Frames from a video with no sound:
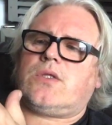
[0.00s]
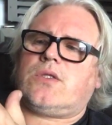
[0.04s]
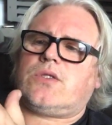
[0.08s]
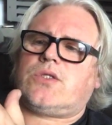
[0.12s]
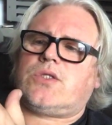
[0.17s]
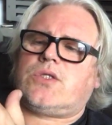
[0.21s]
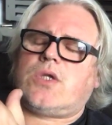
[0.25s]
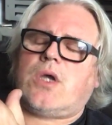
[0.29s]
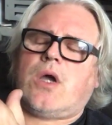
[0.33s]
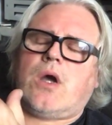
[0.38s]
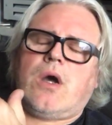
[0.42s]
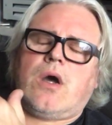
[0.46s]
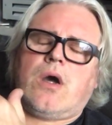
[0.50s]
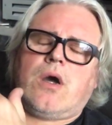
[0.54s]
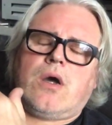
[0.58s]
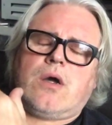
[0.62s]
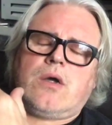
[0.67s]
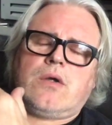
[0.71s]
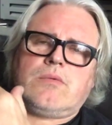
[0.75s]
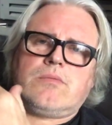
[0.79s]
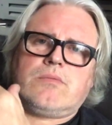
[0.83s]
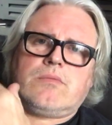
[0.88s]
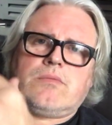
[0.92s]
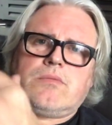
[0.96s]
tart,
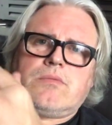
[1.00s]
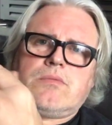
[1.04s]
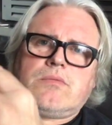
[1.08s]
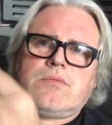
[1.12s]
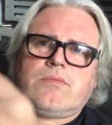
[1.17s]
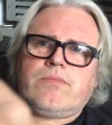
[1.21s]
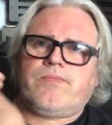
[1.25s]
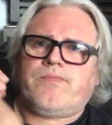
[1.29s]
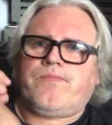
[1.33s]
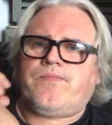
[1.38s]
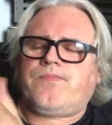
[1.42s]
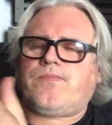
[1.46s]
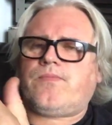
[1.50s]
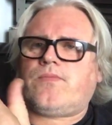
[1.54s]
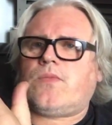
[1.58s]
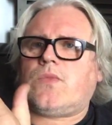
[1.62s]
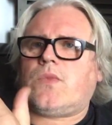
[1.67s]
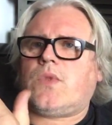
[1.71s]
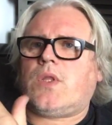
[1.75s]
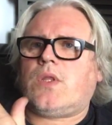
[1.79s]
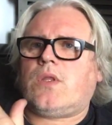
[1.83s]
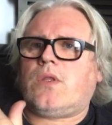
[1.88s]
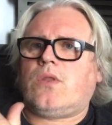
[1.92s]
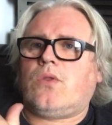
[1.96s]

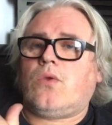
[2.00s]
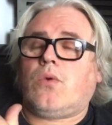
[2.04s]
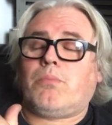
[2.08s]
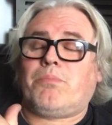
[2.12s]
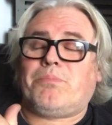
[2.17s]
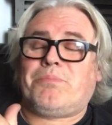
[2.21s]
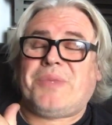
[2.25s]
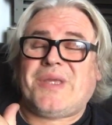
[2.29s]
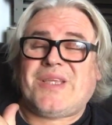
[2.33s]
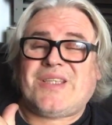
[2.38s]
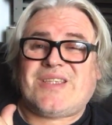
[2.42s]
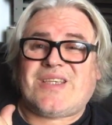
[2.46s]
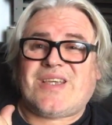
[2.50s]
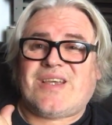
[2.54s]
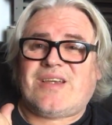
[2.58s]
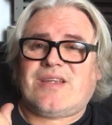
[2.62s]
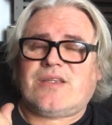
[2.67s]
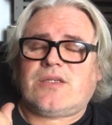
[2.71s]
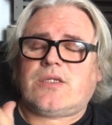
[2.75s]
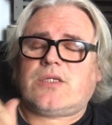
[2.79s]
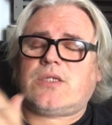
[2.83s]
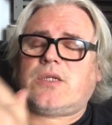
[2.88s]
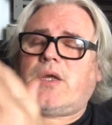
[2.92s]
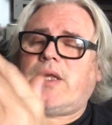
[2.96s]
not bitter,
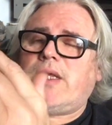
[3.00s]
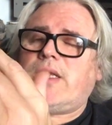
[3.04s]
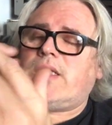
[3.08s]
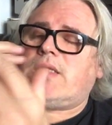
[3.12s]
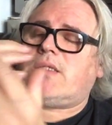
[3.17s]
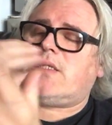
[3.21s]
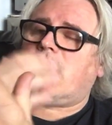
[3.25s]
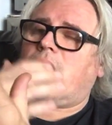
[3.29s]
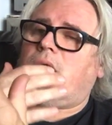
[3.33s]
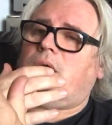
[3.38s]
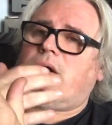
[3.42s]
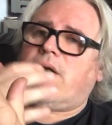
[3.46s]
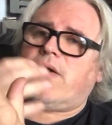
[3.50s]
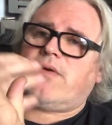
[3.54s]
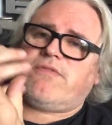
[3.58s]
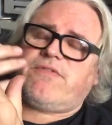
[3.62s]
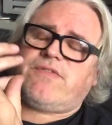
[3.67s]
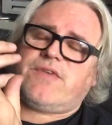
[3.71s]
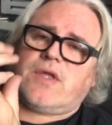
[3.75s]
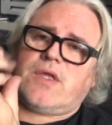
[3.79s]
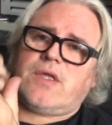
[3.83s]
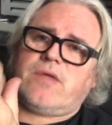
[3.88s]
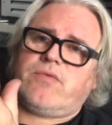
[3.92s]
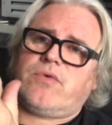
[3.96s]
slightly tart
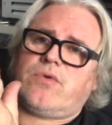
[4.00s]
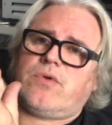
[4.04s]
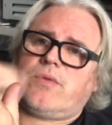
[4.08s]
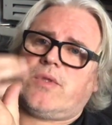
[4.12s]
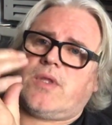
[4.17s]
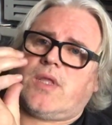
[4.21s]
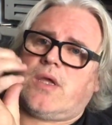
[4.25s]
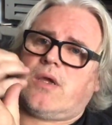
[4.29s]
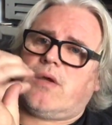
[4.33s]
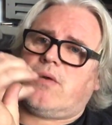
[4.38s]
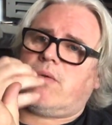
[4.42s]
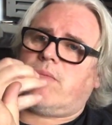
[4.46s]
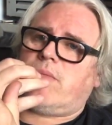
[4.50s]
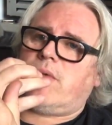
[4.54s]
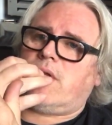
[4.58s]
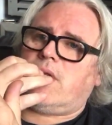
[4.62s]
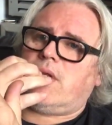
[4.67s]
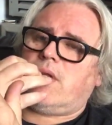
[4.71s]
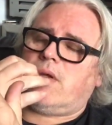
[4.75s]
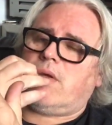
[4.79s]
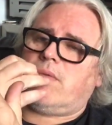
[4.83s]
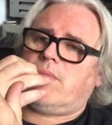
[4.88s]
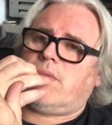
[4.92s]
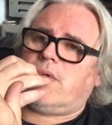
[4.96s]
flavour on
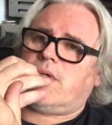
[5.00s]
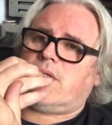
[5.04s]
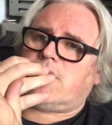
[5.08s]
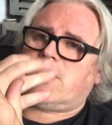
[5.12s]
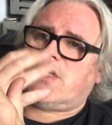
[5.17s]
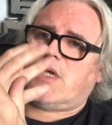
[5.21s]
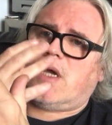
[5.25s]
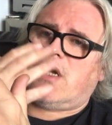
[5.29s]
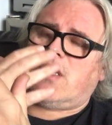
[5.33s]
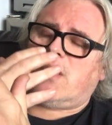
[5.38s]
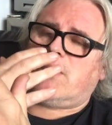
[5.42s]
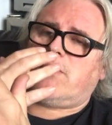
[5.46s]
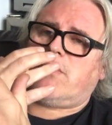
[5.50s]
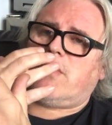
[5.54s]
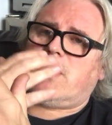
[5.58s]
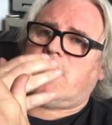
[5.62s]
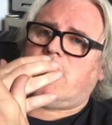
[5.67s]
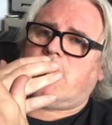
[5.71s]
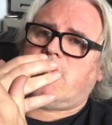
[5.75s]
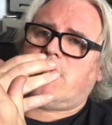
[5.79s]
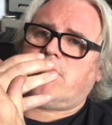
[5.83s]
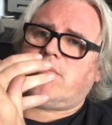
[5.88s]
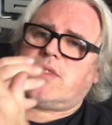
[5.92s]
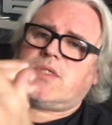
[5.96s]
my tongue and my
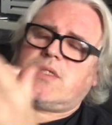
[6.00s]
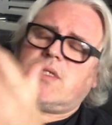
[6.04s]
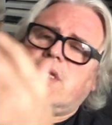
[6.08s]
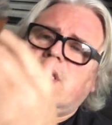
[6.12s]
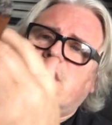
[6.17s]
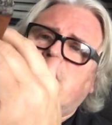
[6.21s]
lips.